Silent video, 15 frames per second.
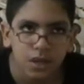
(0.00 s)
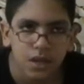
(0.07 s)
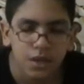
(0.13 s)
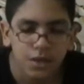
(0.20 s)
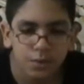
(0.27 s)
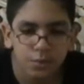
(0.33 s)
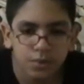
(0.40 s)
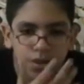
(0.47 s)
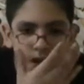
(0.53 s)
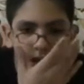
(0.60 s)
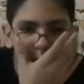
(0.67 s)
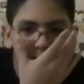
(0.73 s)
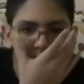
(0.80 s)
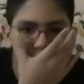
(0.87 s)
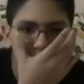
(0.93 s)
they
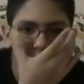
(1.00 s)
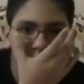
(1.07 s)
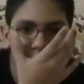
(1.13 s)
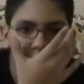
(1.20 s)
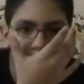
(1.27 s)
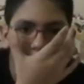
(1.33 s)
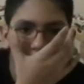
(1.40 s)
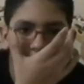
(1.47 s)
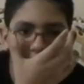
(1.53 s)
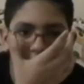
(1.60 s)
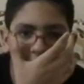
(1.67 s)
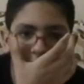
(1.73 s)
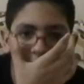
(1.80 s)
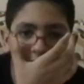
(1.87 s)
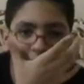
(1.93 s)
went underwater,
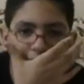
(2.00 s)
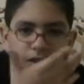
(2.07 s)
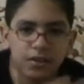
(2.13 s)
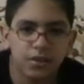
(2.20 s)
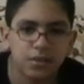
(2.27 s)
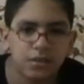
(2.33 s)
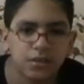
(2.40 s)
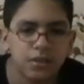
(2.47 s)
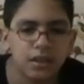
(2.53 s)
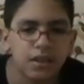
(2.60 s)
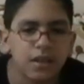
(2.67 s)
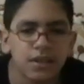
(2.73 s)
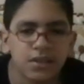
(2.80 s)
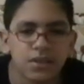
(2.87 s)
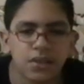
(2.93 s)
and the
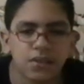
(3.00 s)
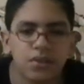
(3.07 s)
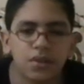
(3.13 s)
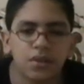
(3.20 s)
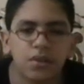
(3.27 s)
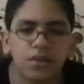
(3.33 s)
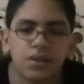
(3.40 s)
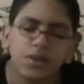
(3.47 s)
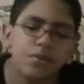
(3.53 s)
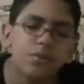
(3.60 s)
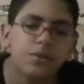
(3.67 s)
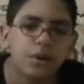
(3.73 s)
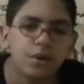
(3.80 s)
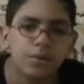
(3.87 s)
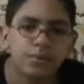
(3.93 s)
king said to the guard, you
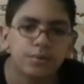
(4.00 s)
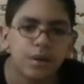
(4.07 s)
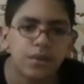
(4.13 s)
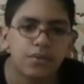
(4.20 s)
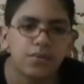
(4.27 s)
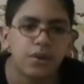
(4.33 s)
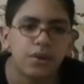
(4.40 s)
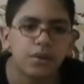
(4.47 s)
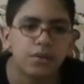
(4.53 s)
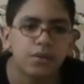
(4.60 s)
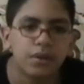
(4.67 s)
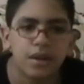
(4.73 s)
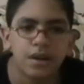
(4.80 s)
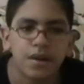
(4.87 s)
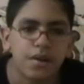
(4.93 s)
go, I'll follow you
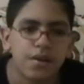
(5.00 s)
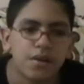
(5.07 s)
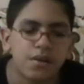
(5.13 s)
later.